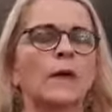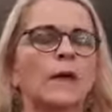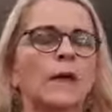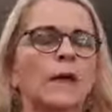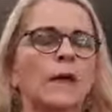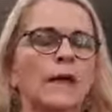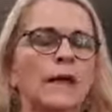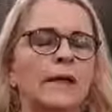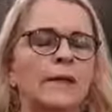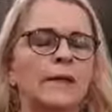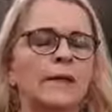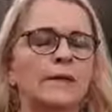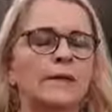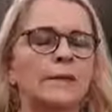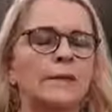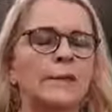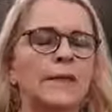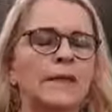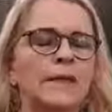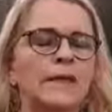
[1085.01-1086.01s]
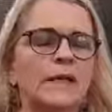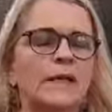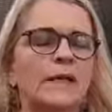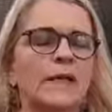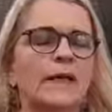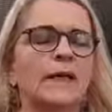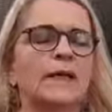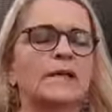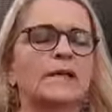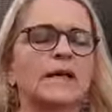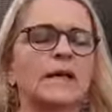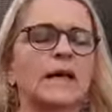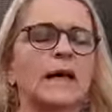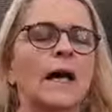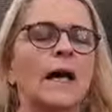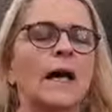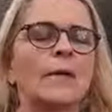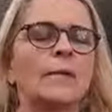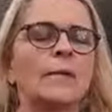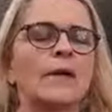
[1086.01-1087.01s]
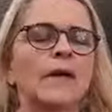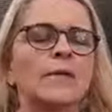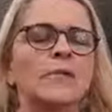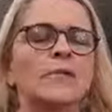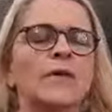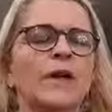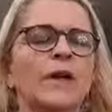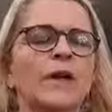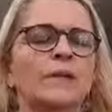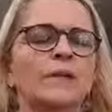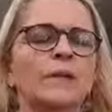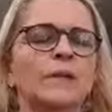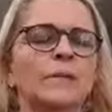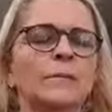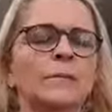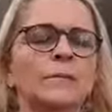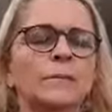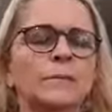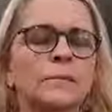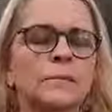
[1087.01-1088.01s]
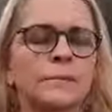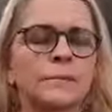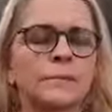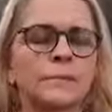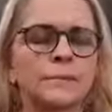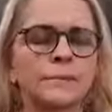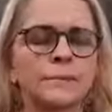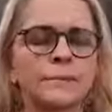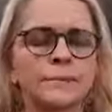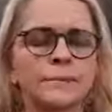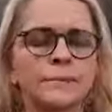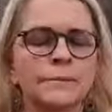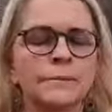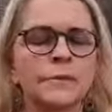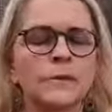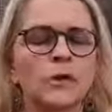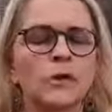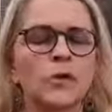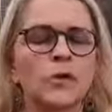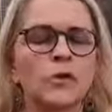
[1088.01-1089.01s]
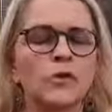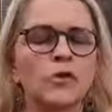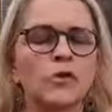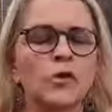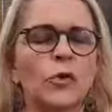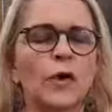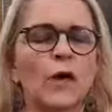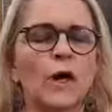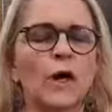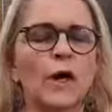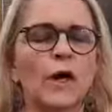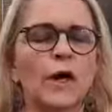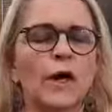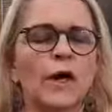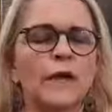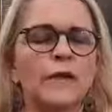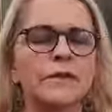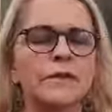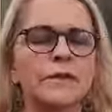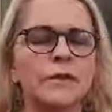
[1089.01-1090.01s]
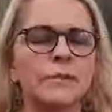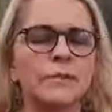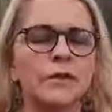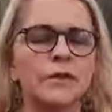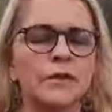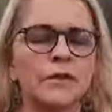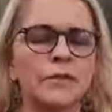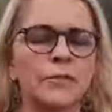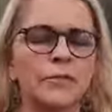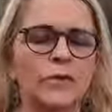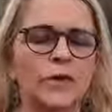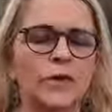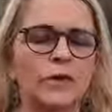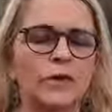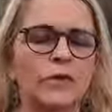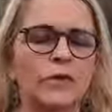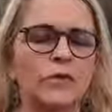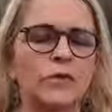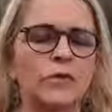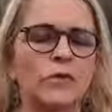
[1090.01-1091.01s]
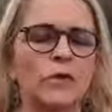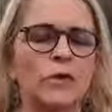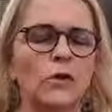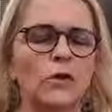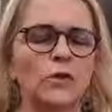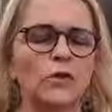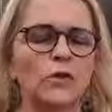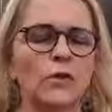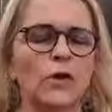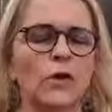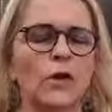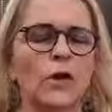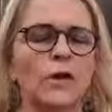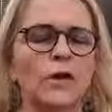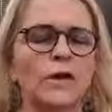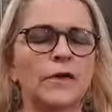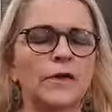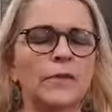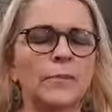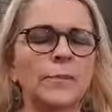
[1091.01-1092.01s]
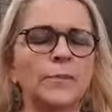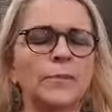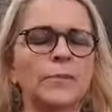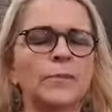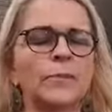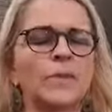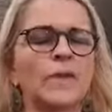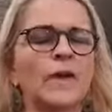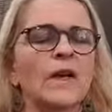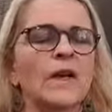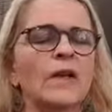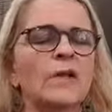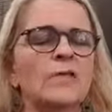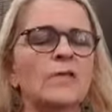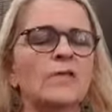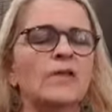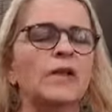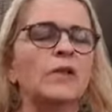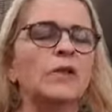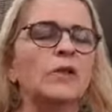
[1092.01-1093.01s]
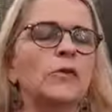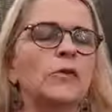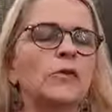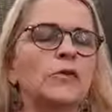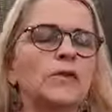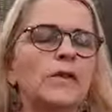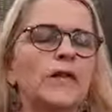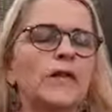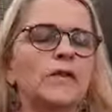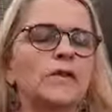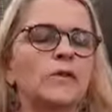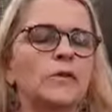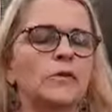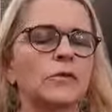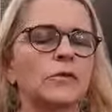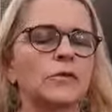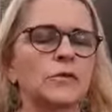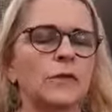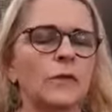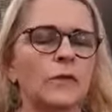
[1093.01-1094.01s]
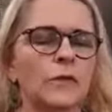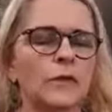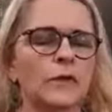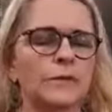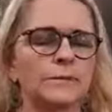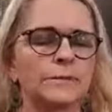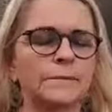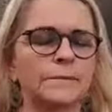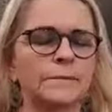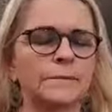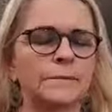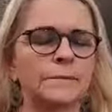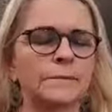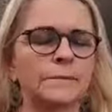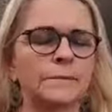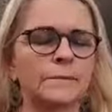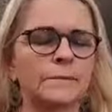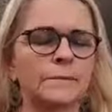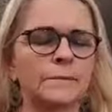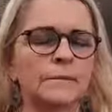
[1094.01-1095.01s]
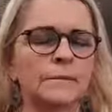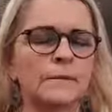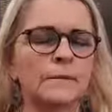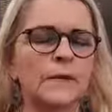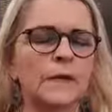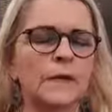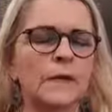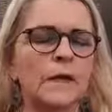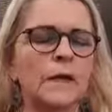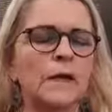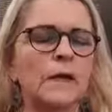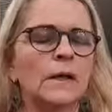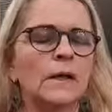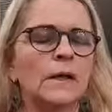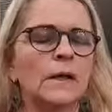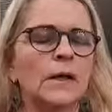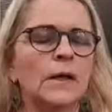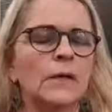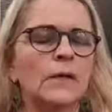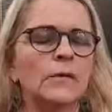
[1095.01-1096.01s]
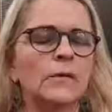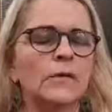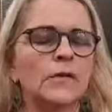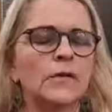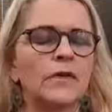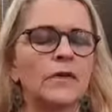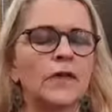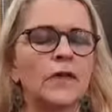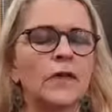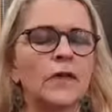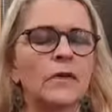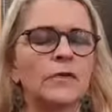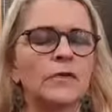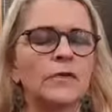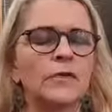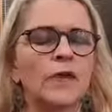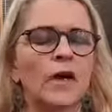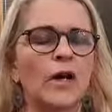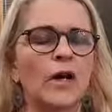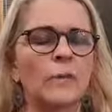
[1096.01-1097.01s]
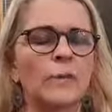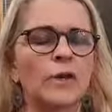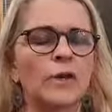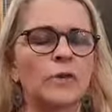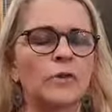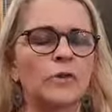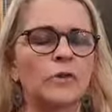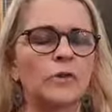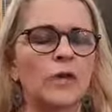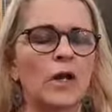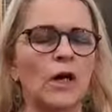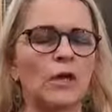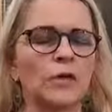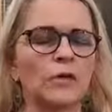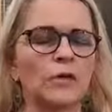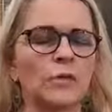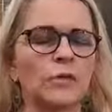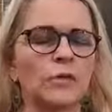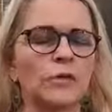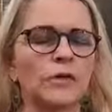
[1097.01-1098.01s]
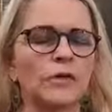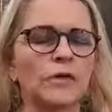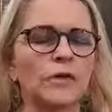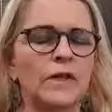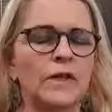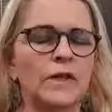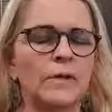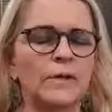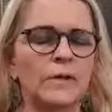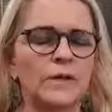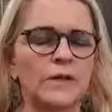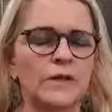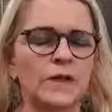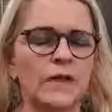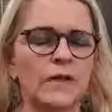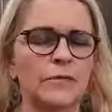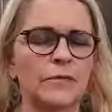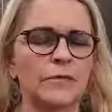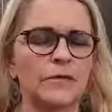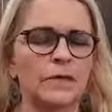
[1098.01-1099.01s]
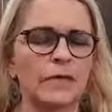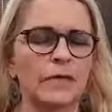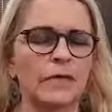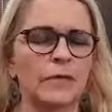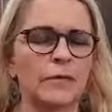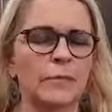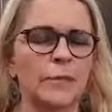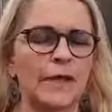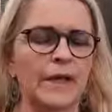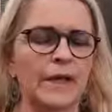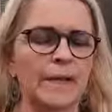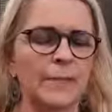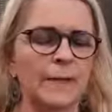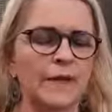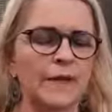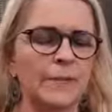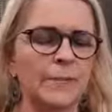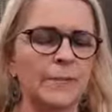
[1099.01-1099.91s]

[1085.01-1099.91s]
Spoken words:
And that immediately has a calming effect. Close your eyes. I'm just inviting you to close your eyes. And feel your feet on the floor. Now think of a time in your childhood, think of yourself as a little baby